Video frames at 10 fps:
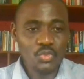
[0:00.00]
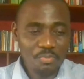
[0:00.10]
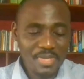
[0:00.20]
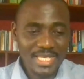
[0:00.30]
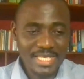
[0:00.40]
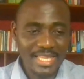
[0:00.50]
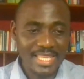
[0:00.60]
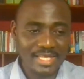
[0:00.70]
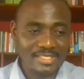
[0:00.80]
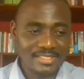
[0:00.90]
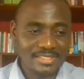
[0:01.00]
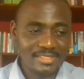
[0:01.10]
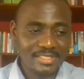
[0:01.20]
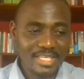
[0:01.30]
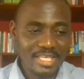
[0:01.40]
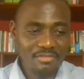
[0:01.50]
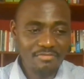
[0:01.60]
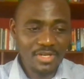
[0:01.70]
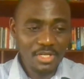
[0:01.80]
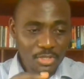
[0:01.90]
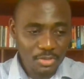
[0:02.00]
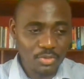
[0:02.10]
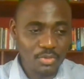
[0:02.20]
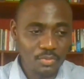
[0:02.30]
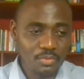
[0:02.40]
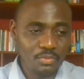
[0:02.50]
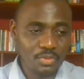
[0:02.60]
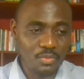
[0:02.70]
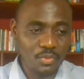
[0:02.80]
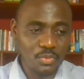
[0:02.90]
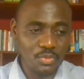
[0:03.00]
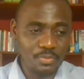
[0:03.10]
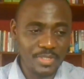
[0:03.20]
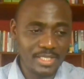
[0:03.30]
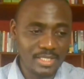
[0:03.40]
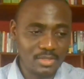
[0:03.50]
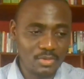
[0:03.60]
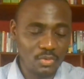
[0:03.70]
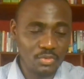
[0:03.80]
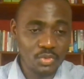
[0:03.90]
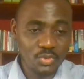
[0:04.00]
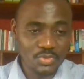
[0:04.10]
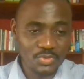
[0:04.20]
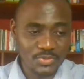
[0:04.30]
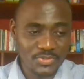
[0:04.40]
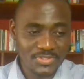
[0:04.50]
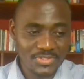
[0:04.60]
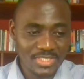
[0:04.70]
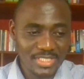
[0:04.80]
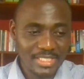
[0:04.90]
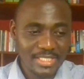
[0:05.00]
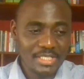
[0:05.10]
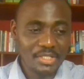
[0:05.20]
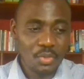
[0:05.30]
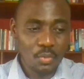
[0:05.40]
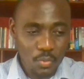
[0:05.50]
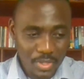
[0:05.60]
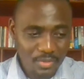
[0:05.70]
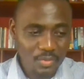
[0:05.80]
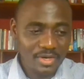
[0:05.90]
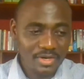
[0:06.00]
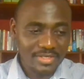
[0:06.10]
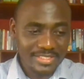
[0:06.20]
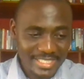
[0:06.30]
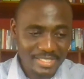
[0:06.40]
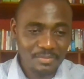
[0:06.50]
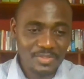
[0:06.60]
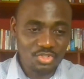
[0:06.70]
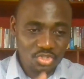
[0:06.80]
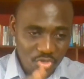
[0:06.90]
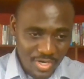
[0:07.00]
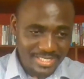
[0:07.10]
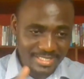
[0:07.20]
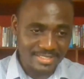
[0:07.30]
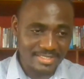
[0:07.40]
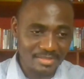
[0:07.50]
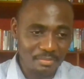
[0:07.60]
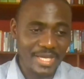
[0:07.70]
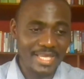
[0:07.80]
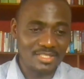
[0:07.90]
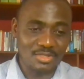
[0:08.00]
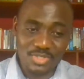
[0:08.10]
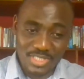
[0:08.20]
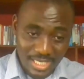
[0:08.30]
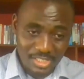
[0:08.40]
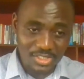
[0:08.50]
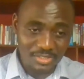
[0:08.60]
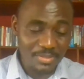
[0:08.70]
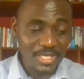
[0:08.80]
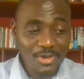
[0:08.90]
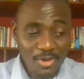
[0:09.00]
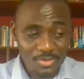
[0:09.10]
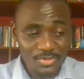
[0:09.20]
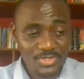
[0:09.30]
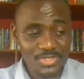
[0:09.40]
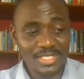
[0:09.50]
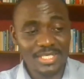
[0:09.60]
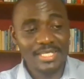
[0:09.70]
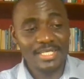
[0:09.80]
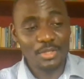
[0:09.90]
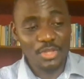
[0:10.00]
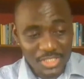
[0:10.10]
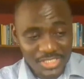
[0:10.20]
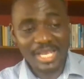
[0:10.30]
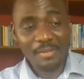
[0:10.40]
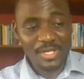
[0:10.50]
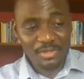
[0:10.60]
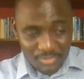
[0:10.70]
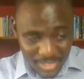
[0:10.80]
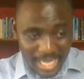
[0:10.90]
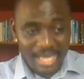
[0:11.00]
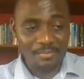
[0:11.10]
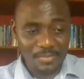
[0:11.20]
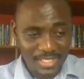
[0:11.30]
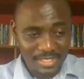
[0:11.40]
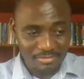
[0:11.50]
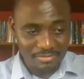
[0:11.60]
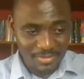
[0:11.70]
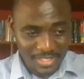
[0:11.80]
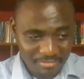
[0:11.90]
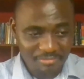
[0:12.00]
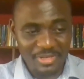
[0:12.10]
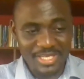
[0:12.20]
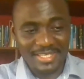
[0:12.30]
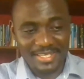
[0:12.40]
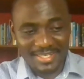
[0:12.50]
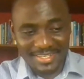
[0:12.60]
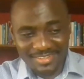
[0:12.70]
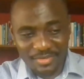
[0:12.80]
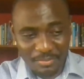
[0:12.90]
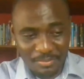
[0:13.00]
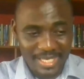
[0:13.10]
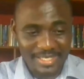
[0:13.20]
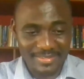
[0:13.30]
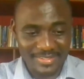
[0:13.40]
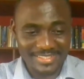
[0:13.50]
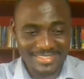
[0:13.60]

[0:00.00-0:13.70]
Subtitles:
mean that even though we would be called Hutus, we were deemed traitors by association, because the chairman of the RPF, the invading rebellion,